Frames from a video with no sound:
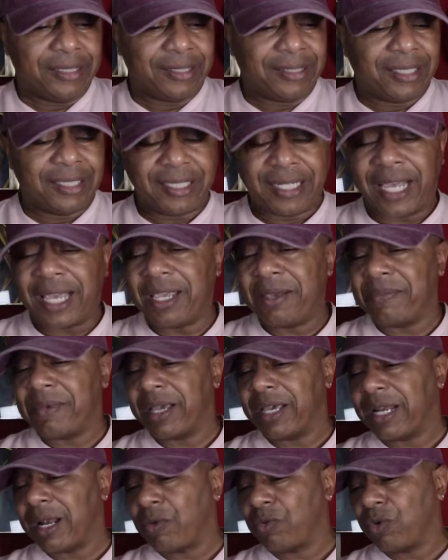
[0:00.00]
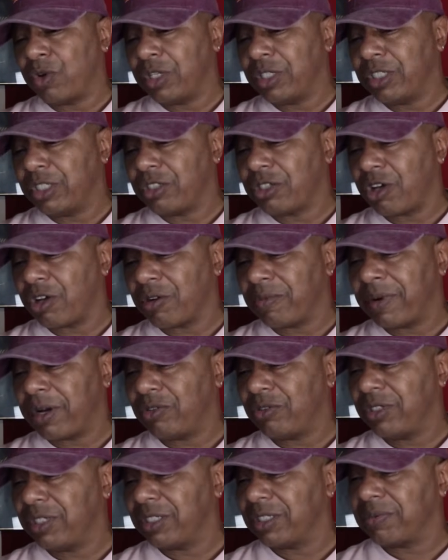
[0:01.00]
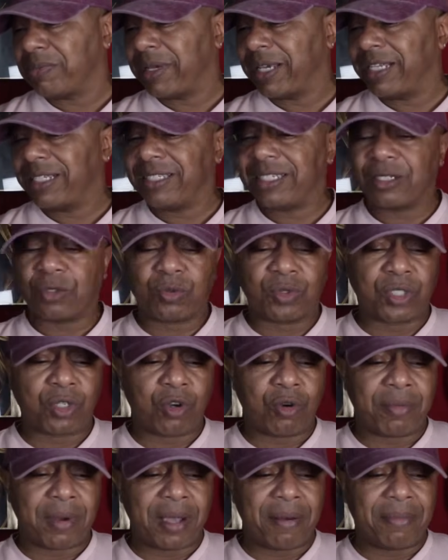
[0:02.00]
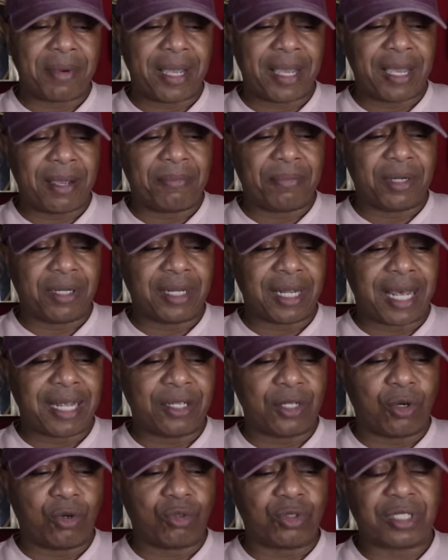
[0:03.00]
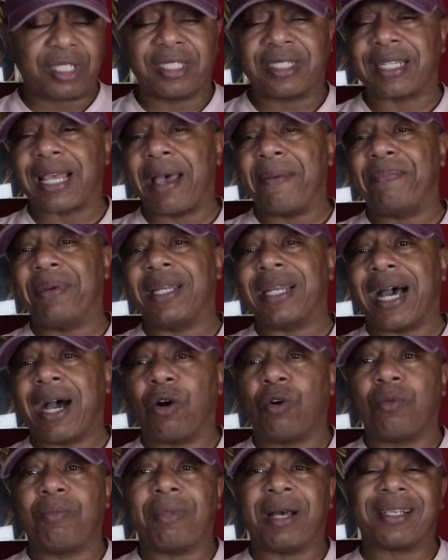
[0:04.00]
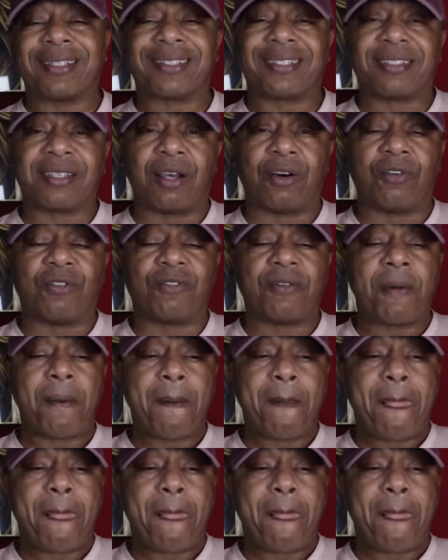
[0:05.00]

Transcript: today, man, I wanted to talk about this, man. It just was on my mind, but I know since I've been out myself,